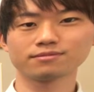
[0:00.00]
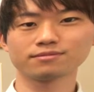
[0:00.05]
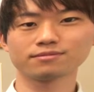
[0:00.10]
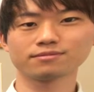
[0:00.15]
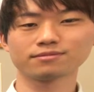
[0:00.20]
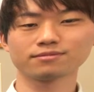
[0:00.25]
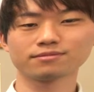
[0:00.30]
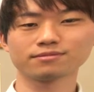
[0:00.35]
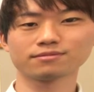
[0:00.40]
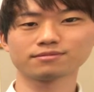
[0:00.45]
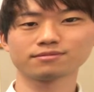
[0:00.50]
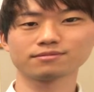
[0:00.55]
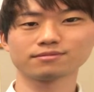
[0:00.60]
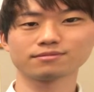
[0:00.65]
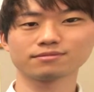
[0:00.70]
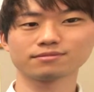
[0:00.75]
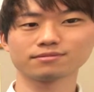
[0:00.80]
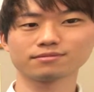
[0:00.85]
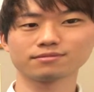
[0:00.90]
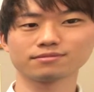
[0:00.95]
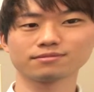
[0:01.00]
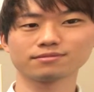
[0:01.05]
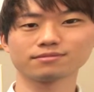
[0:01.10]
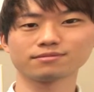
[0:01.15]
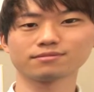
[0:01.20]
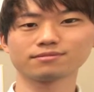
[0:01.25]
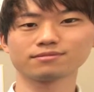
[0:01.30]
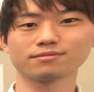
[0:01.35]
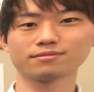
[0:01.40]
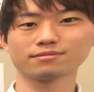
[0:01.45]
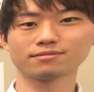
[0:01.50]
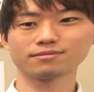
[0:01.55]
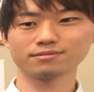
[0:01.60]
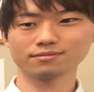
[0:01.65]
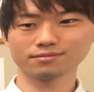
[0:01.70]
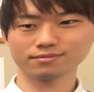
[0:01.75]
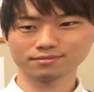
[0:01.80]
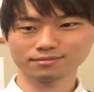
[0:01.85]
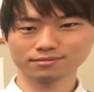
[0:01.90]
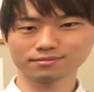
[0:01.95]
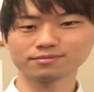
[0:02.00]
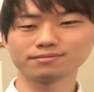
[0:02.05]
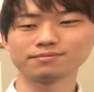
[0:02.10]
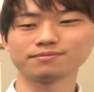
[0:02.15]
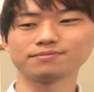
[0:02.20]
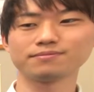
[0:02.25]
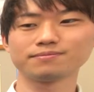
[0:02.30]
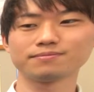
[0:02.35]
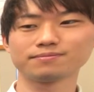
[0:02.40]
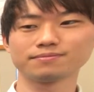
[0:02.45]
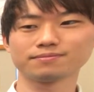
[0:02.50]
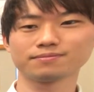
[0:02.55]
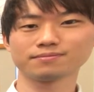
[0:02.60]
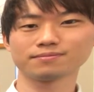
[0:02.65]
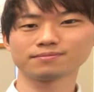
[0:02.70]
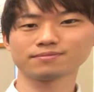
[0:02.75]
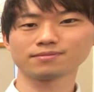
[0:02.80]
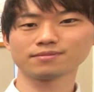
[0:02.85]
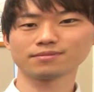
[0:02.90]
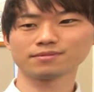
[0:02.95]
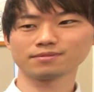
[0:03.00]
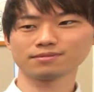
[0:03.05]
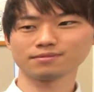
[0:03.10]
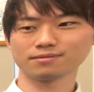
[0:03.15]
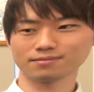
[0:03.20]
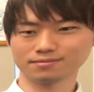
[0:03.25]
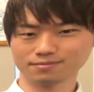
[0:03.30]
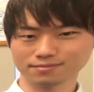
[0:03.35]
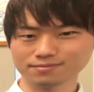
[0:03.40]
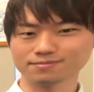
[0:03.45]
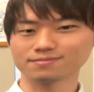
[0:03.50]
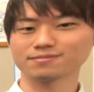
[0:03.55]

The person shown says nothing.